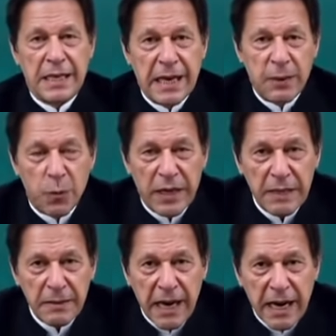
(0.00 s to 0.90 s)

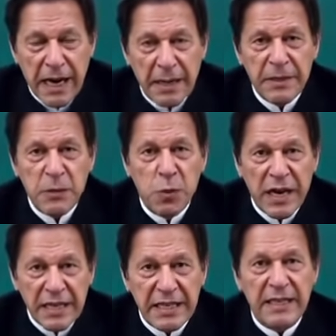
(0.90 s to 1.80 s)
When our army
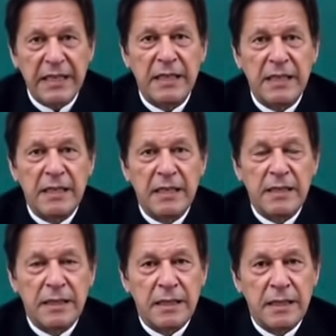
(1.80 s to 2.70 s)
went in
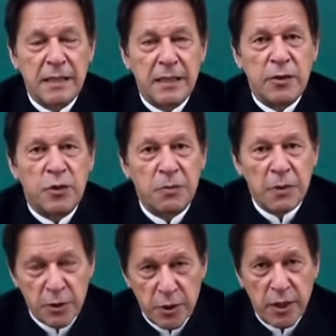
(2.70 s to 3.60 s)

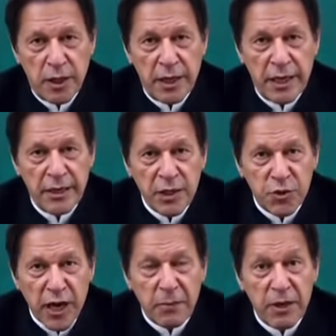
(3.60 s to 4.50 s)
the
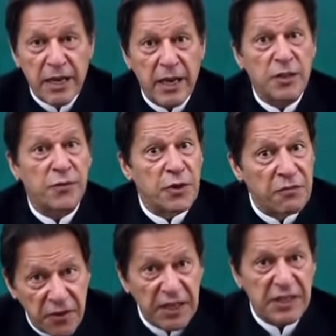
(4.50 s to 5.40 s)
tribal areas for the
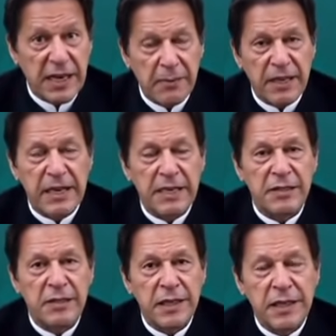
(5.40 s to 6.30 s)
first time in our
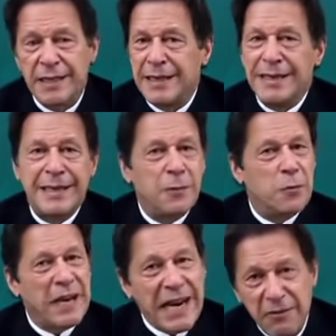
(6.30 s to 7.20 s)
history,
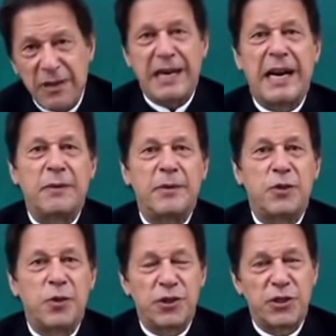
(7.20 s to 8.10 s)
whenever an army
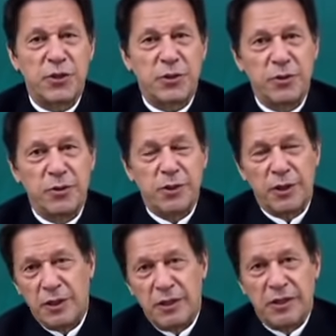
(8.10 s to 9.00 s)
goes into
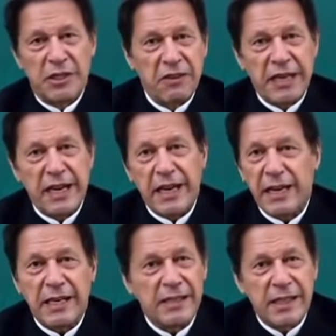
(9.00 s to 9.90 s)
civilian
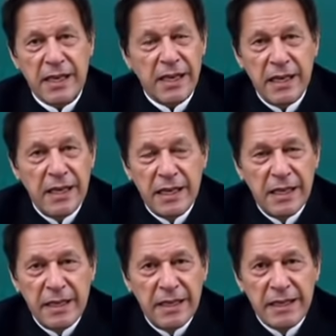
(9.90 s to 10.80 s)
areas,
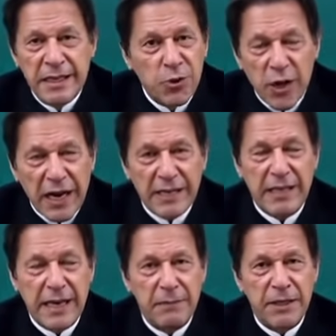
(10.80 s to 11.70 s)
there's
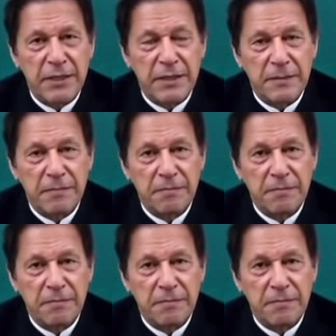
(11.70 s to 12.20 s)
collateral damage.